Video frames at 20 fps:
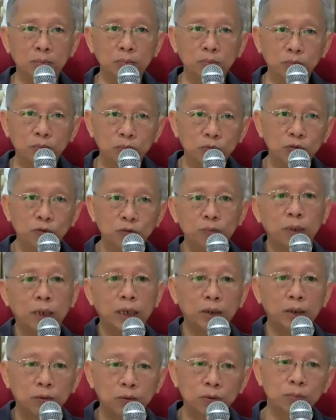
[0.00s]
moved my
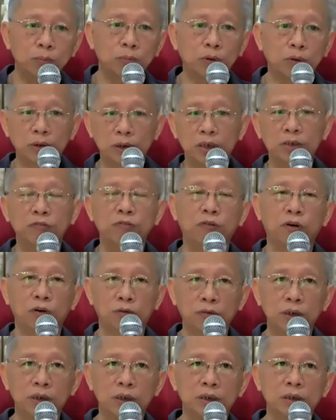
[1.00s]
whole body
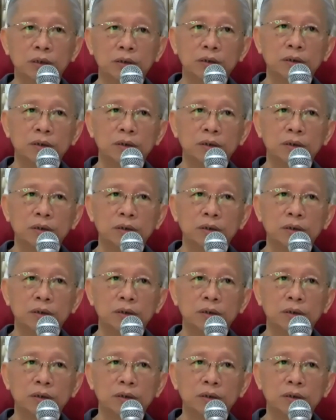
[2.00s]
forward.